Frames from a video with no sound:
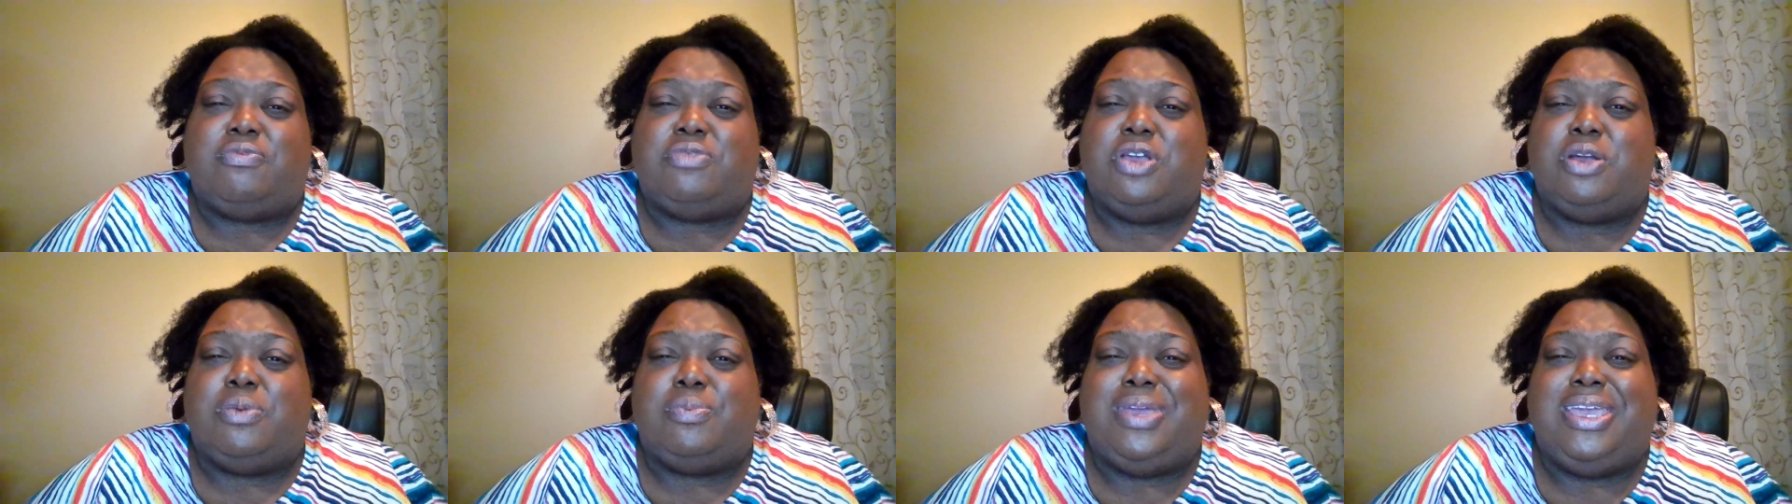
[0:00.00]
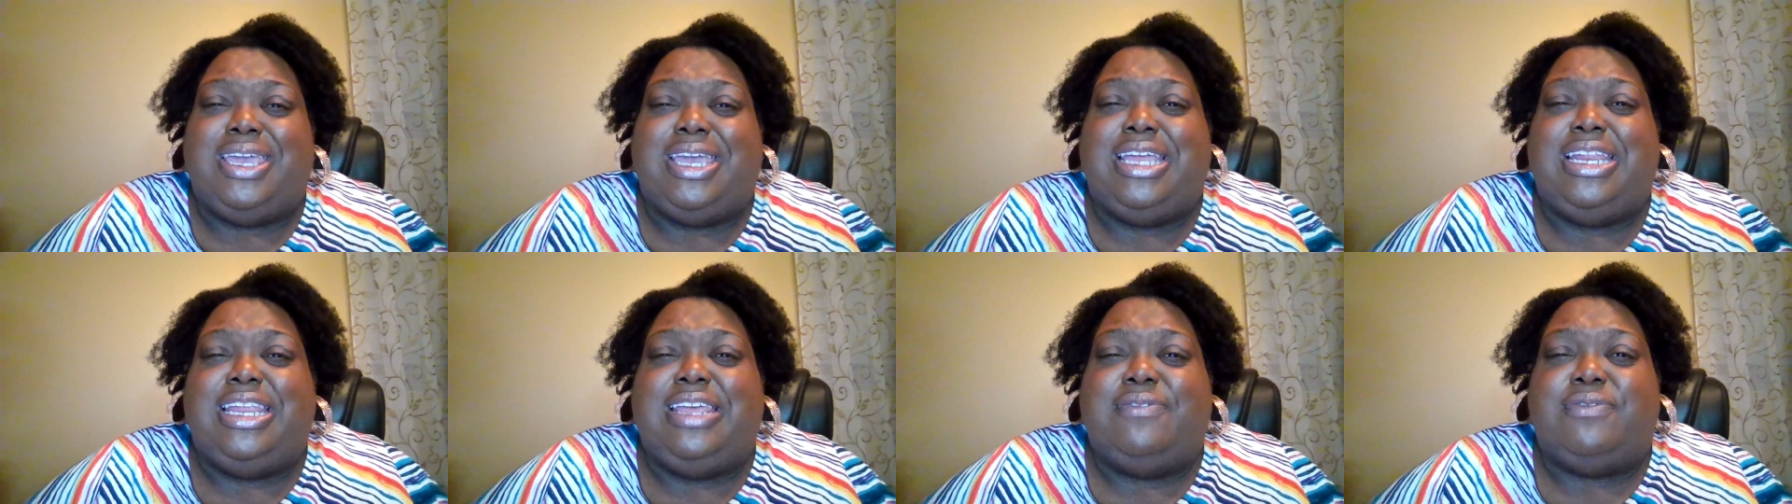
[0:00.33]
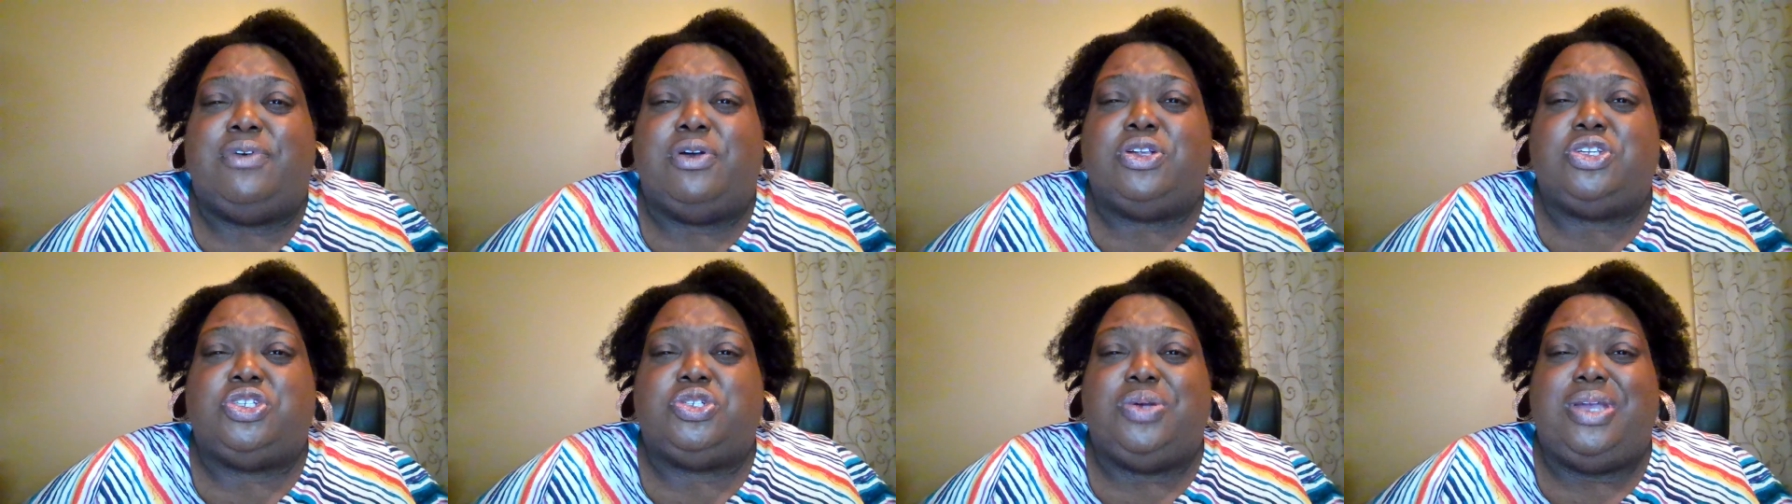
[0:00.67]
if there be any
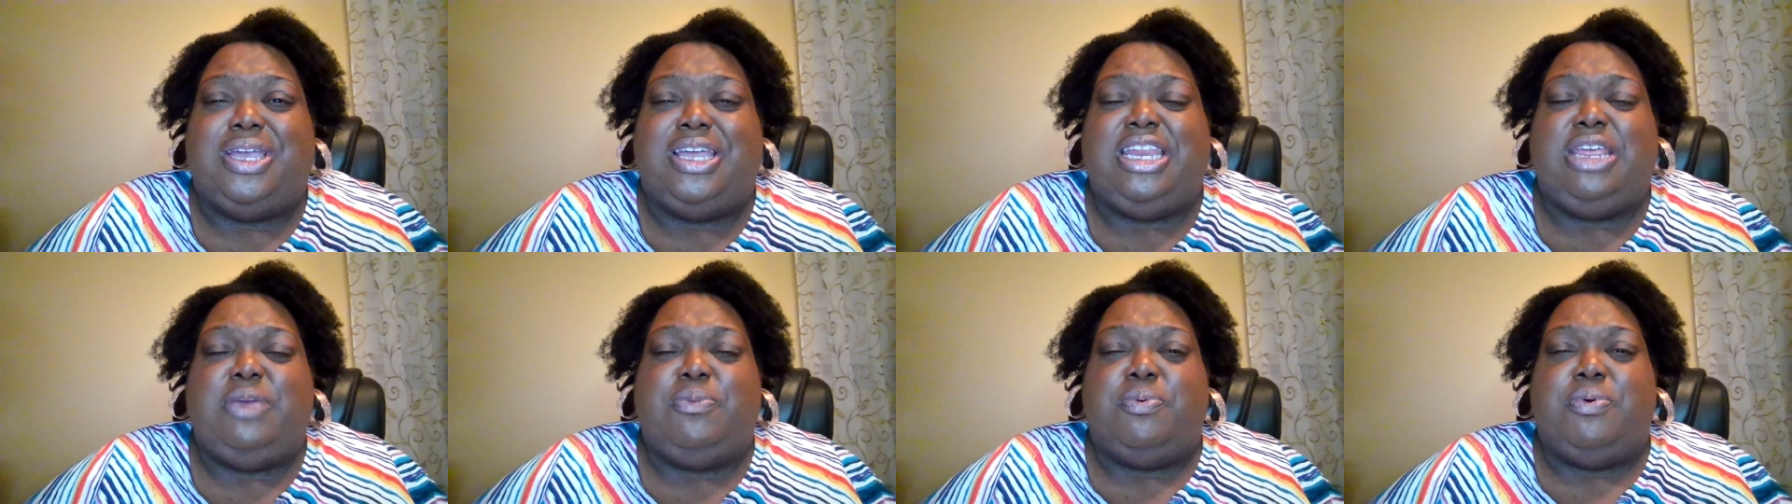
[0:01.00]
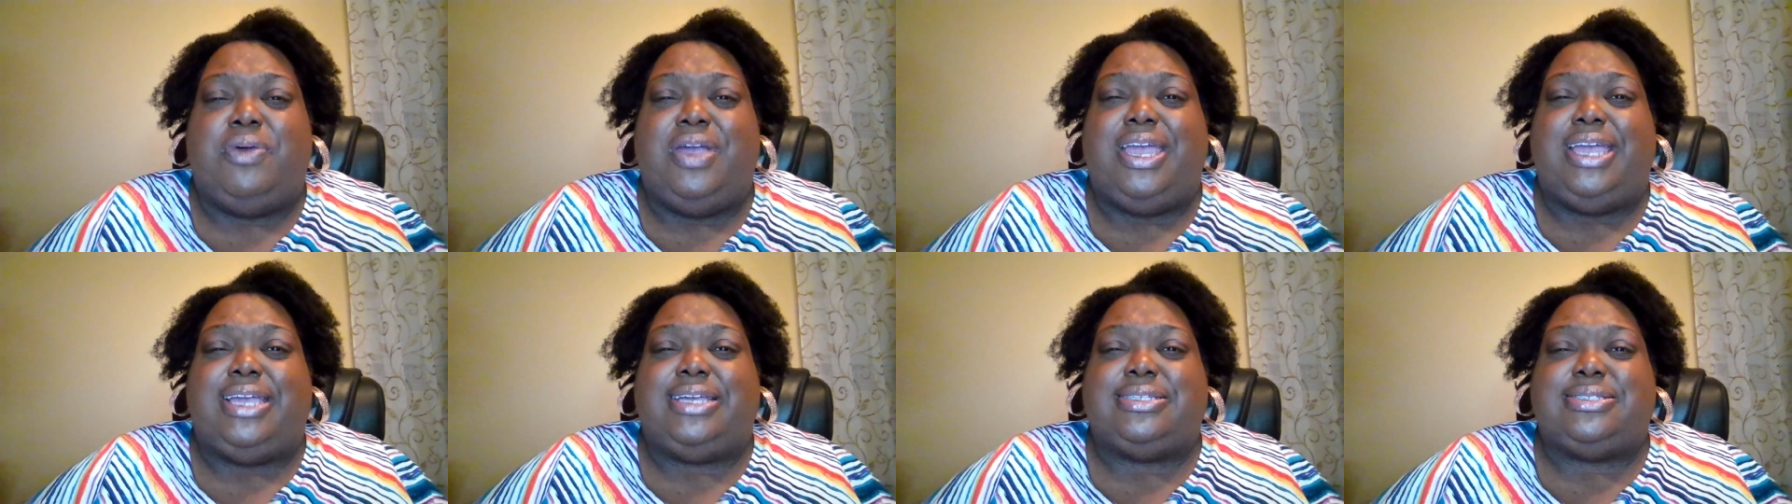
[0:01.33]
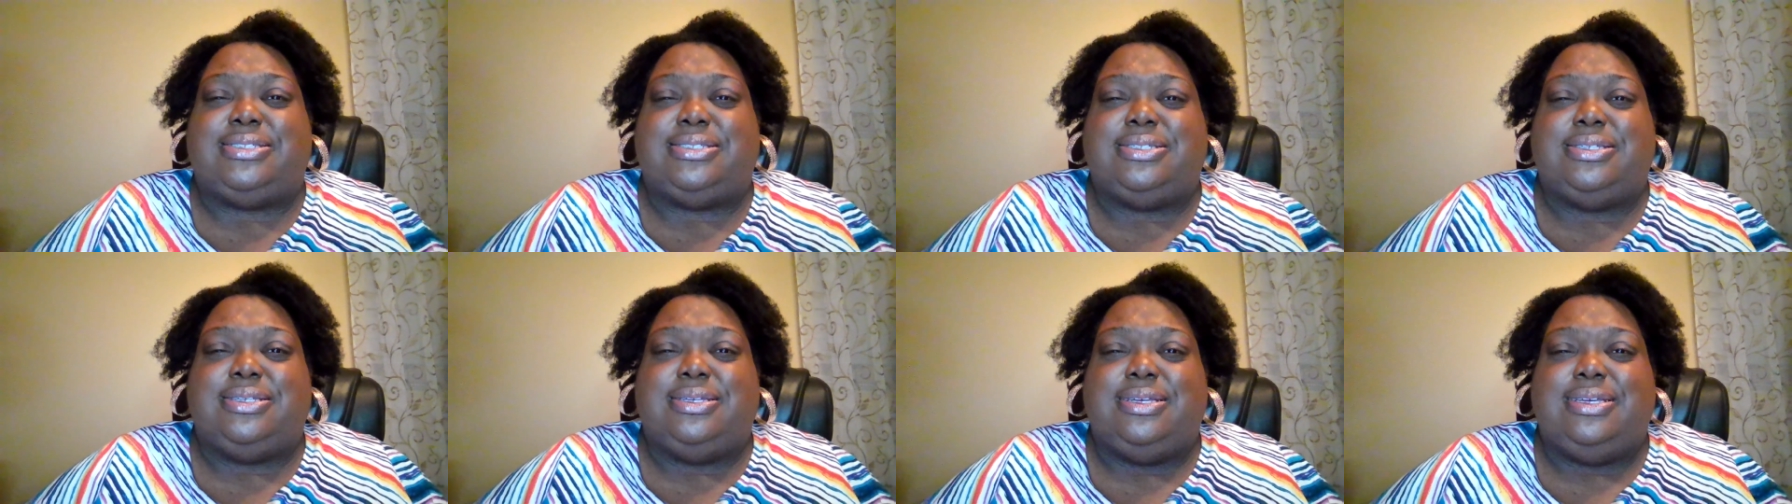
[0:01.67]
virtue, any
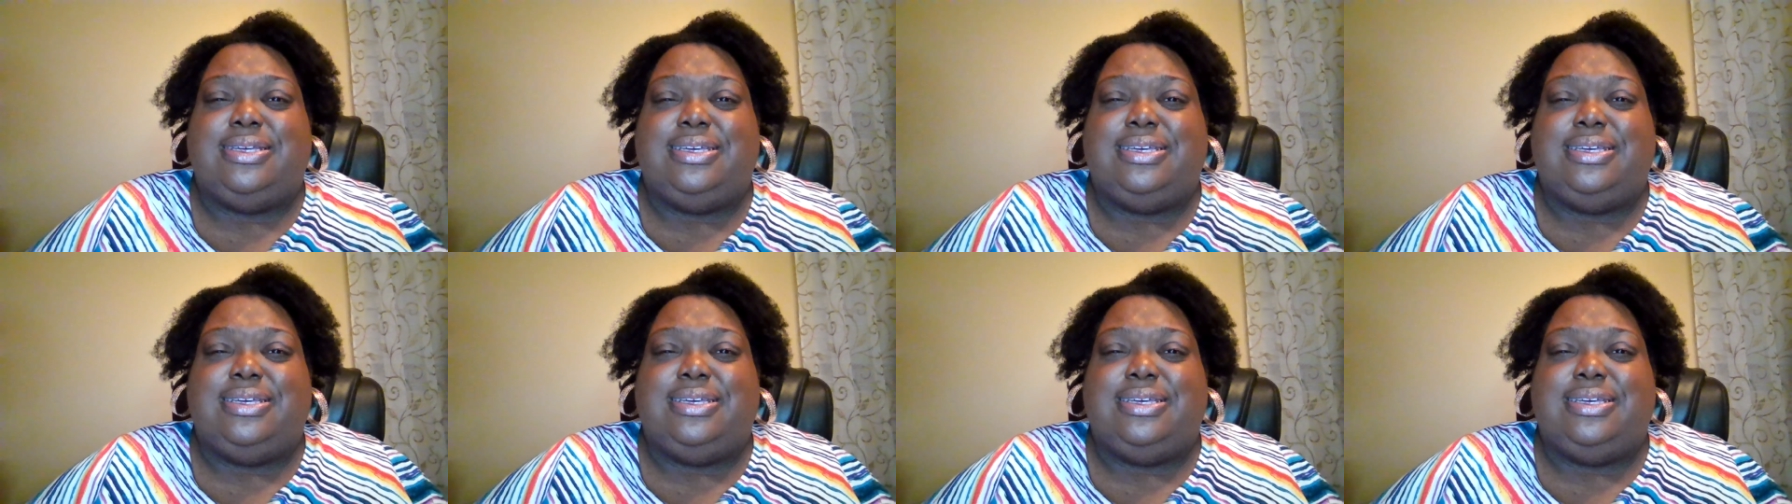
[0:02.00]
praise,